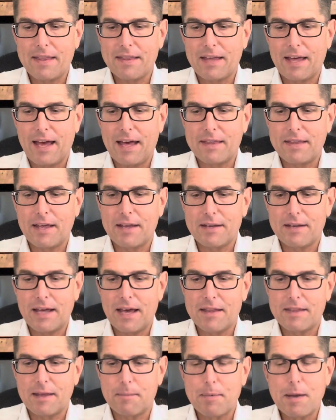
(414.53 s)

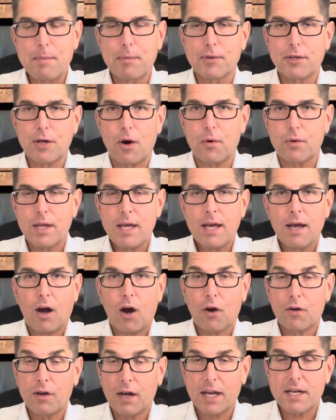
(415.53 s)
that people
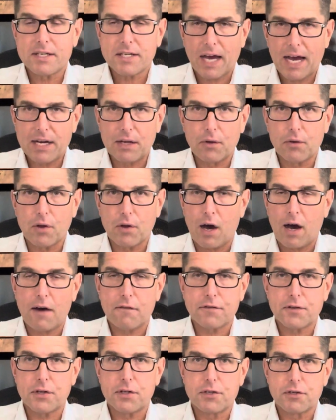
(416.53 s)
are not entitled
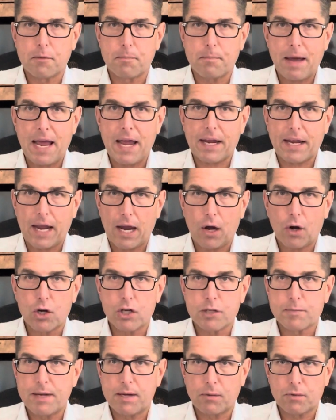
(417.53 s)
often to bank
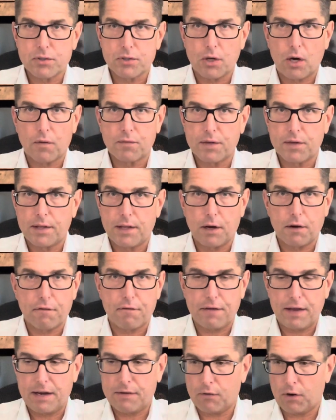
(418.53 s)
errors being resolved in their
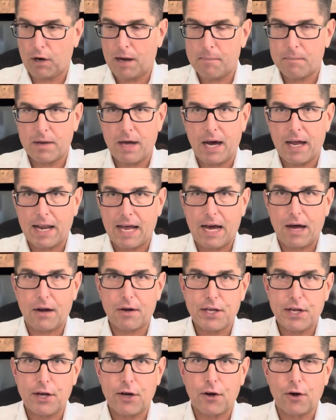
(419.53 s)
favor. I'm not out
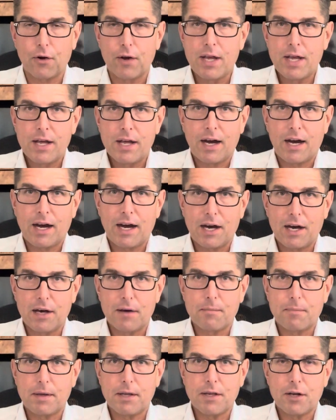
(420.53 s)
here,
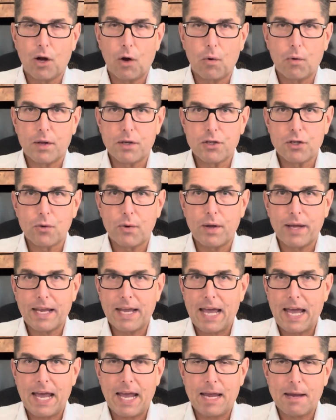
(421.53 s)

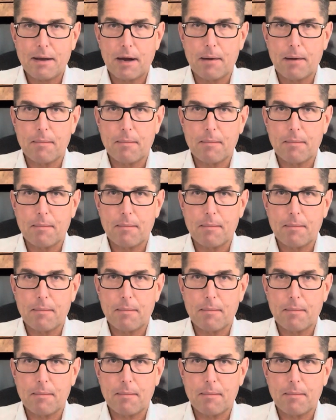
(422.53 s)
doing a